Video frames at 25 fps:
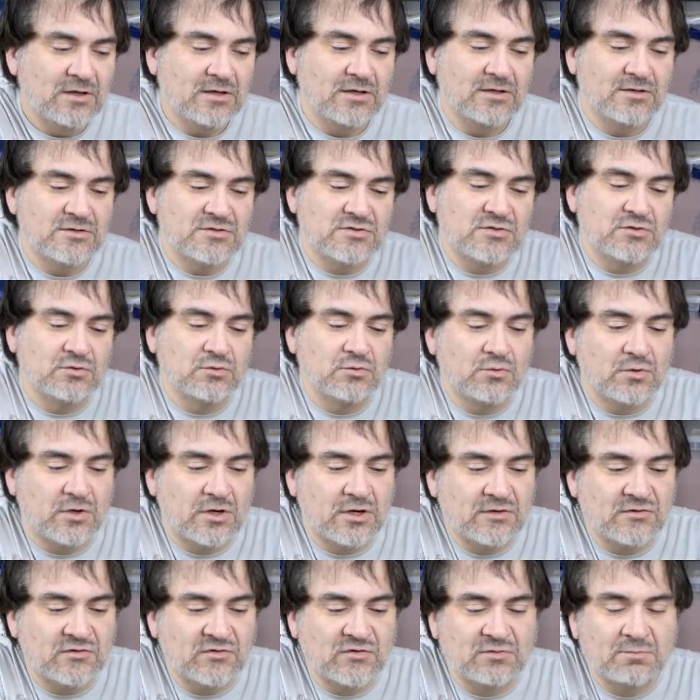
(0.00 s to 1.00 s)
into
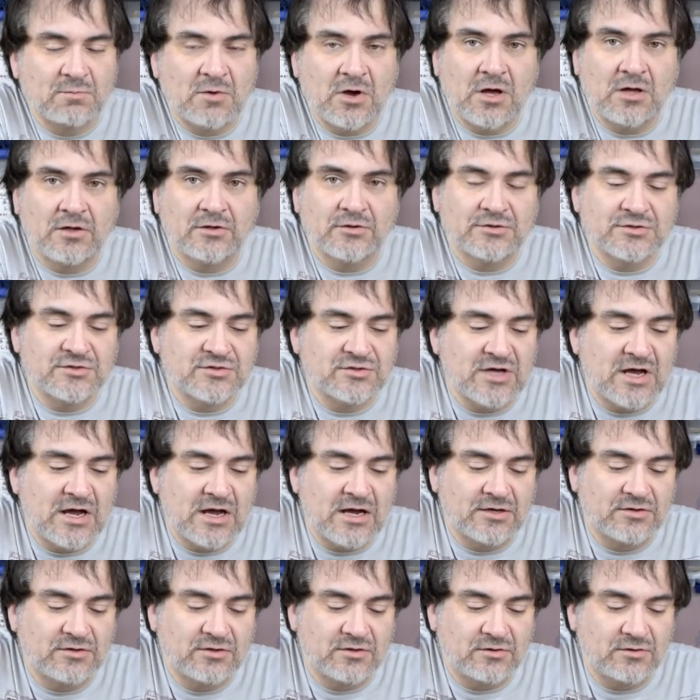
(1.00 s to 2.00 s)
a smaller
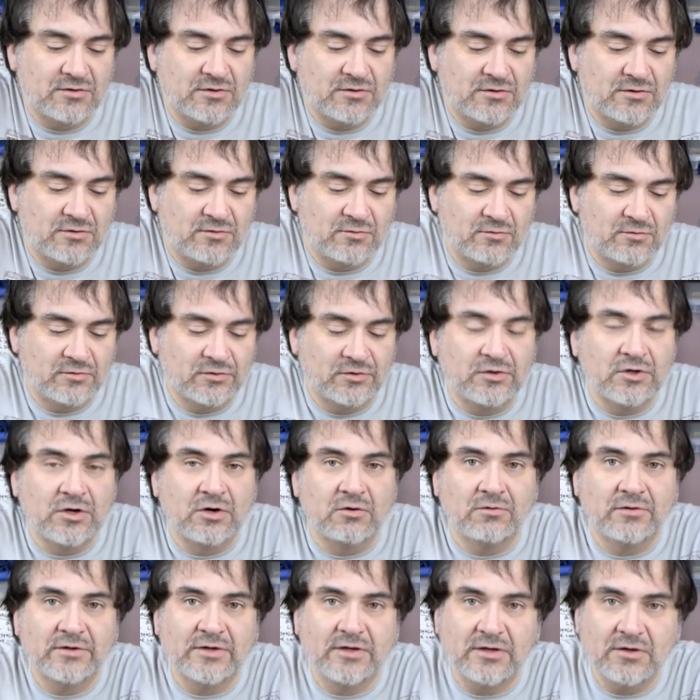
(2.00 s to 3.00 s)
stack,
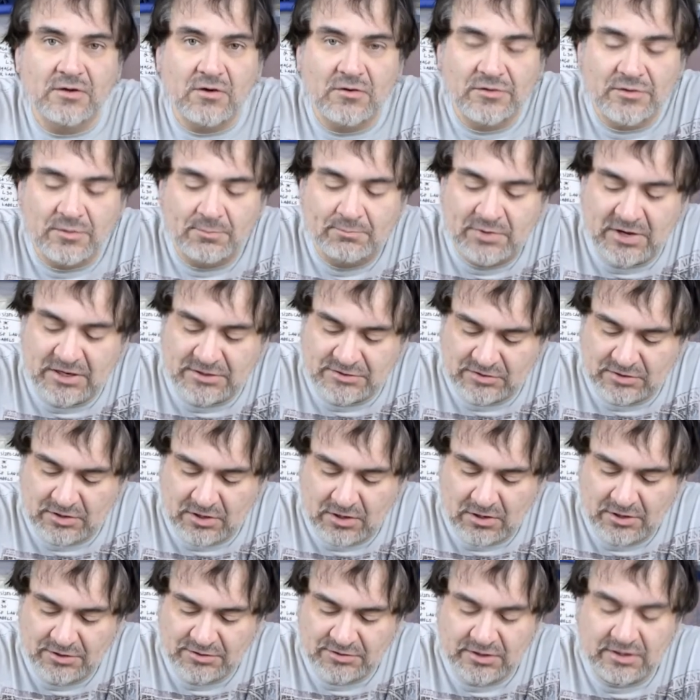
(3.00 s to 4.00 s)
literally the best
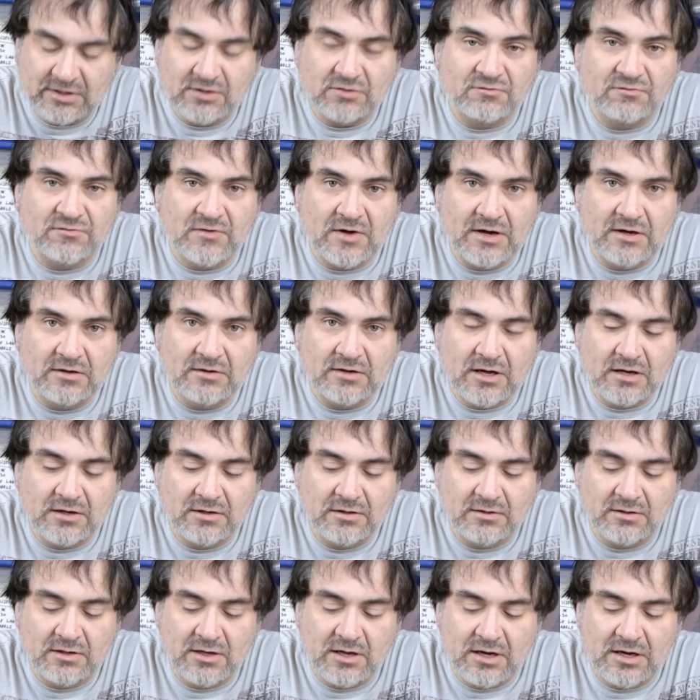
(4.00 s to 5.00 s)
cards I could find out of
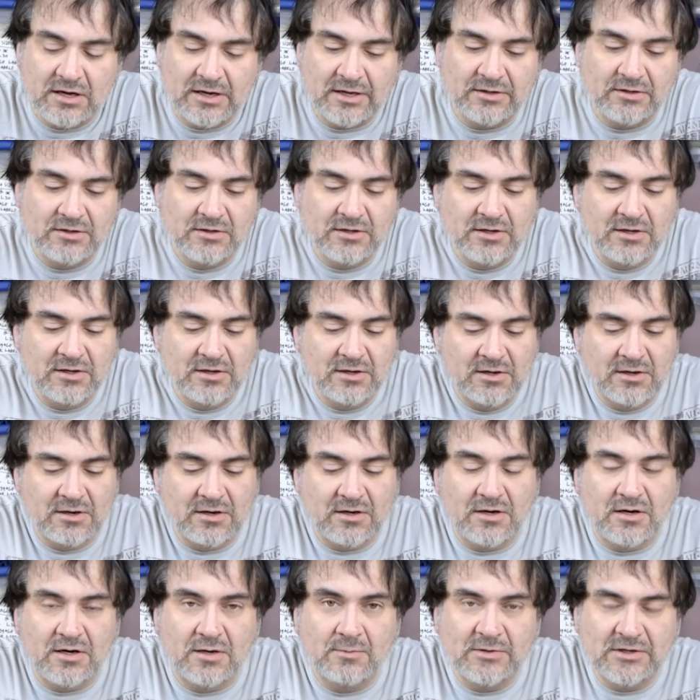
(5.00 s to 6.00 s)
the lot.
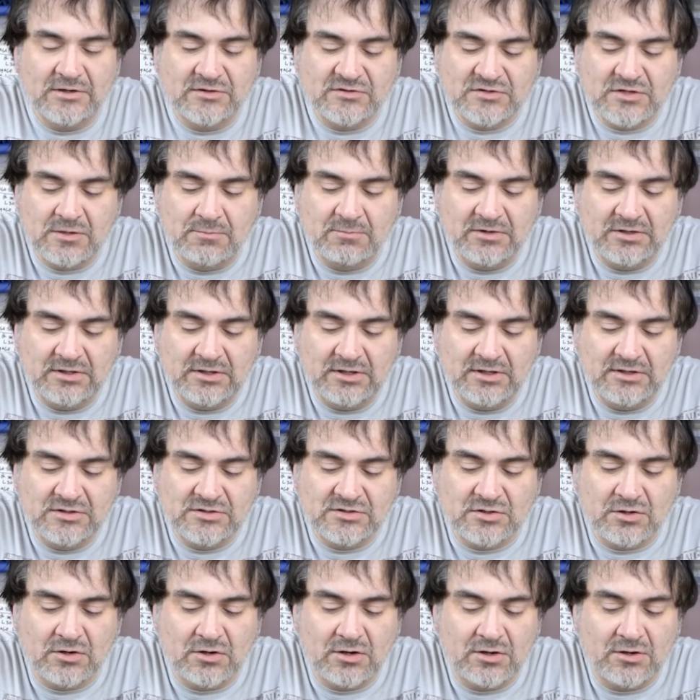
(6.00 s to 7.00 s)
And some of
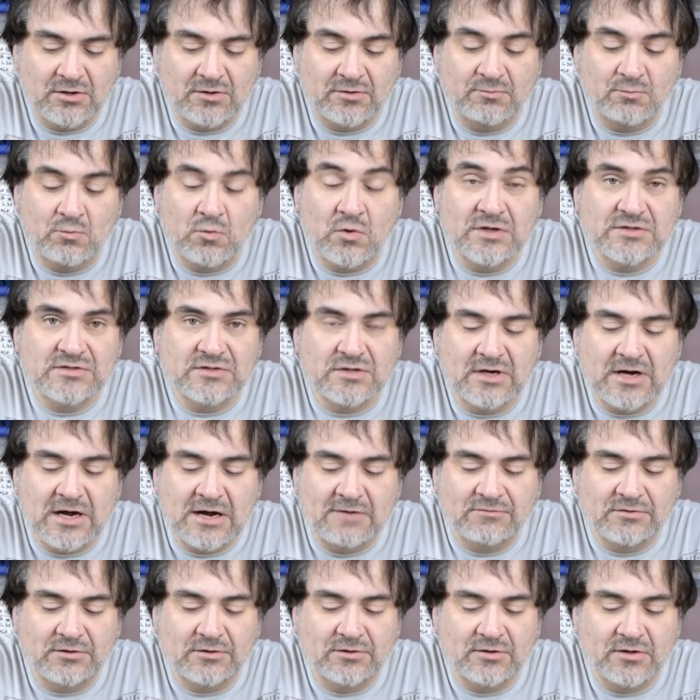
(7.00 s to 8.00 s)
these are ones I'd
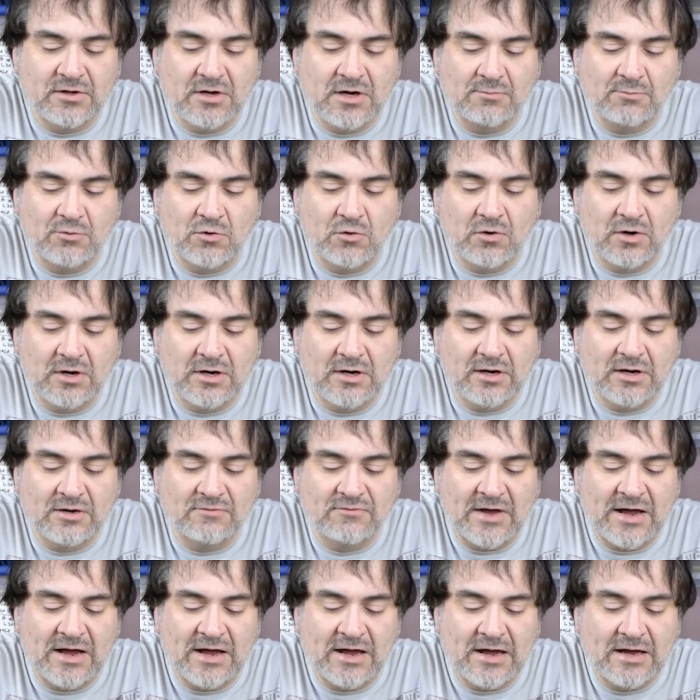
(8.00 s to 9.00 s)
have to look up, or I've
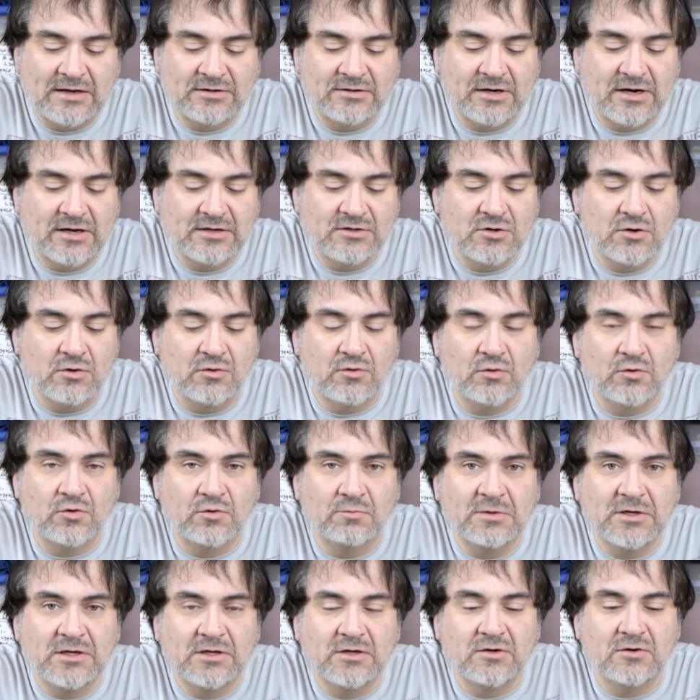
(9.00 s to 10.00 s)
had that I know there'll
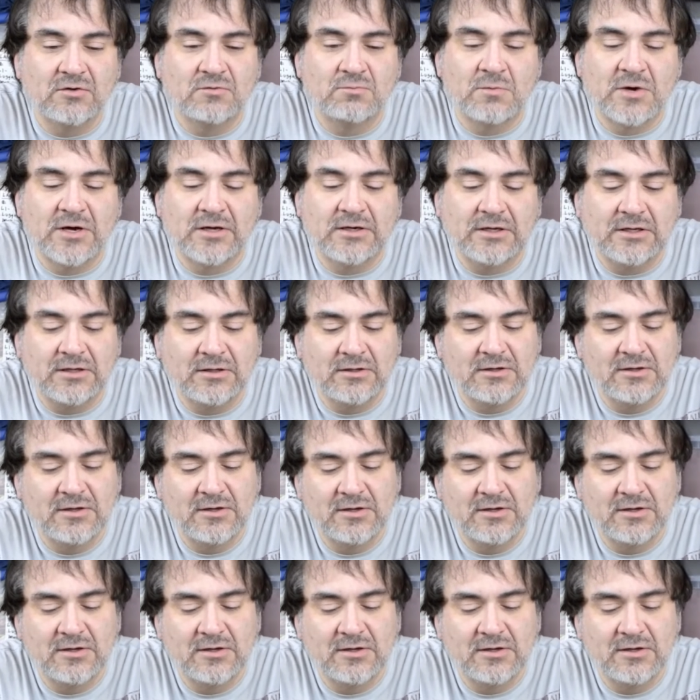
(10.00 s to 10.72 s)
be good money.